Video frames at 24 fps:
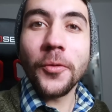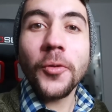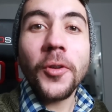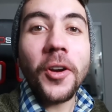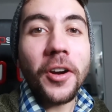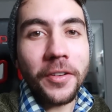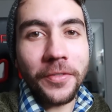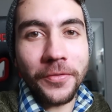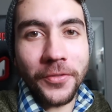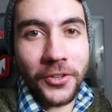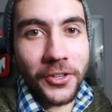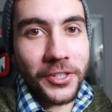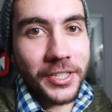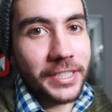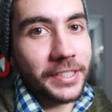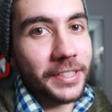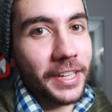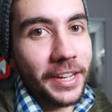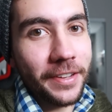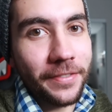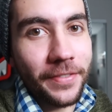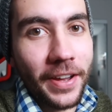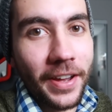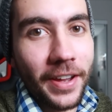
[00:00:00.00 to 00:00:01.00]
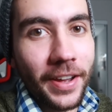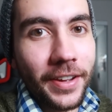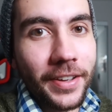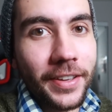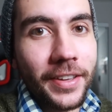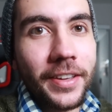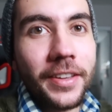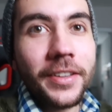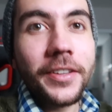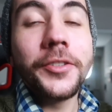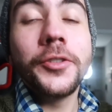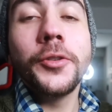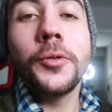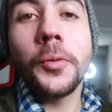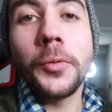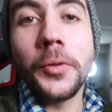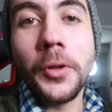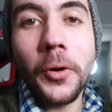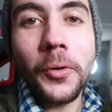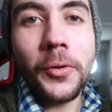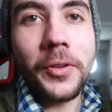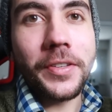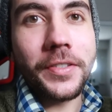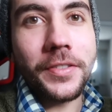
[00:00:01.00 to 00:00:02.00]
For our first life hack, you will
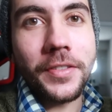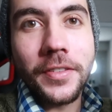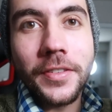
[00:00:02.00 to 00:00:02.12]
notice